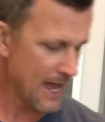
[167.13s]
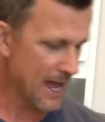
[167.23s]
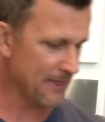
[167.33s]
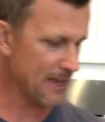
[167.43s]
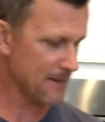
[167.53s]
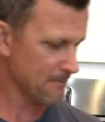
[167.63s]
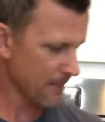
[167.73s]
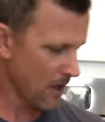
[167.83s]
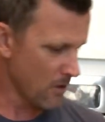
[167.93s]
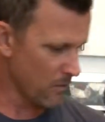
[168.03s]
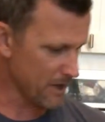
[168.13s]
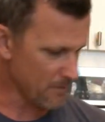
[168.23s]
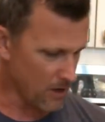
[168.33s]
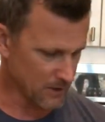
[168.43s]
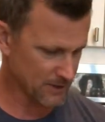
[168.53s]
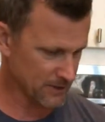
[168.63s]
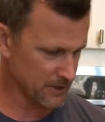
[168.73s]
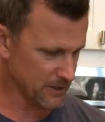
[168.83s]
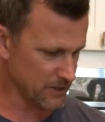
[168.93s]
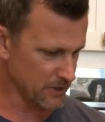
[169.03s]
And then what I'm also
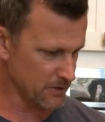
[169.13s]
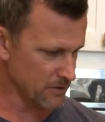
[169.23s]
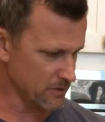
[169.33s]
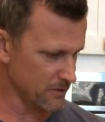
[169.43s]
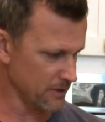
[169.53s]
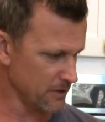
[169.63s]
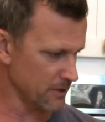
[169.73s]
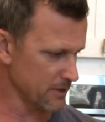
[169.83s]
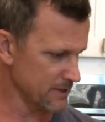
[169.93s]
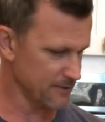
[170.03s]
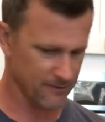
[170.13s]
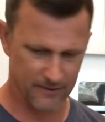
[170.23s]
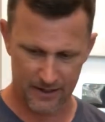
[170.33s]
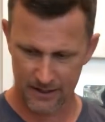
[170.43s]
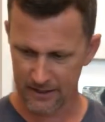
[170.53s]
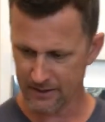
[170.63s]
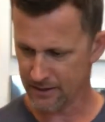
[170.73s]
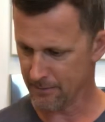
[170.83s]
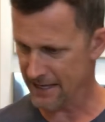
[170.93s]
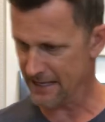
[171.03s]
going to do over the course of the
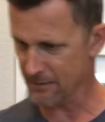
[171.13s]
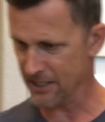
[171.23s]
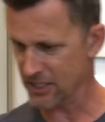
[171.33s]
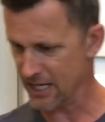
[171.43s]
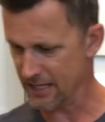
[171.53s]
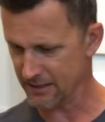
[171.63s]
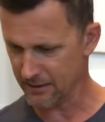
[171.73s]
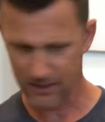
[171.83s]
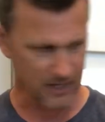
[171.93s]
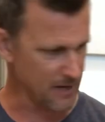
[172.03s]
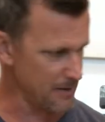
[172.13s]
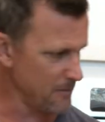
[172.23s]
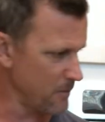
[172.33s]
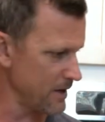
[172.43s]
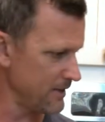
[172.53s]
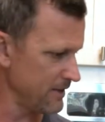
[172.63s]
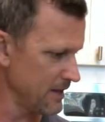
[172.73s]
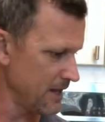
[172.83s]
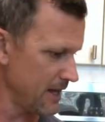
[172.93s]
making my shake is I'm going to come up with